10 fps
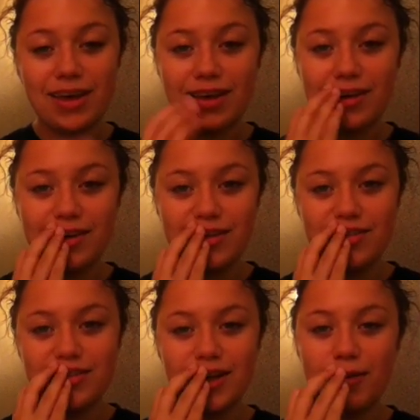
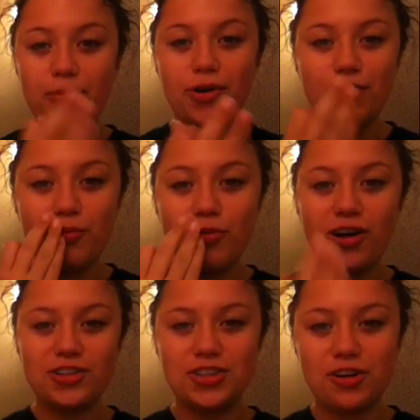And upon
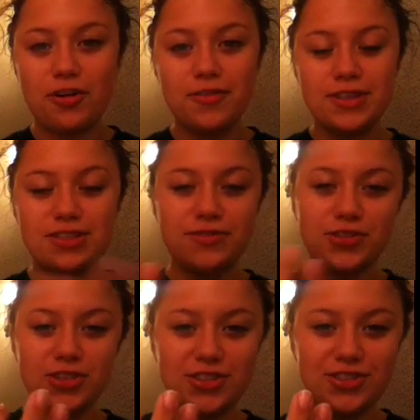watching all of this
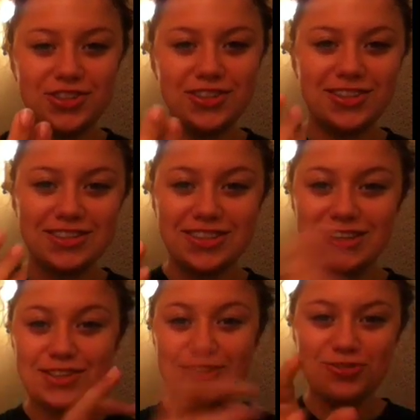footage to,
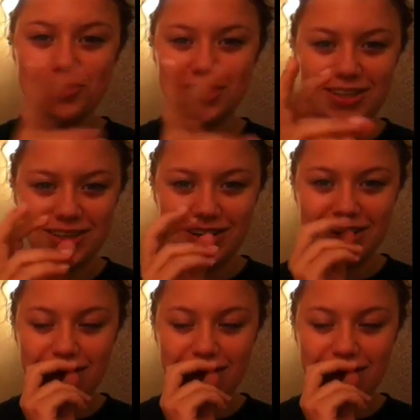like, sort it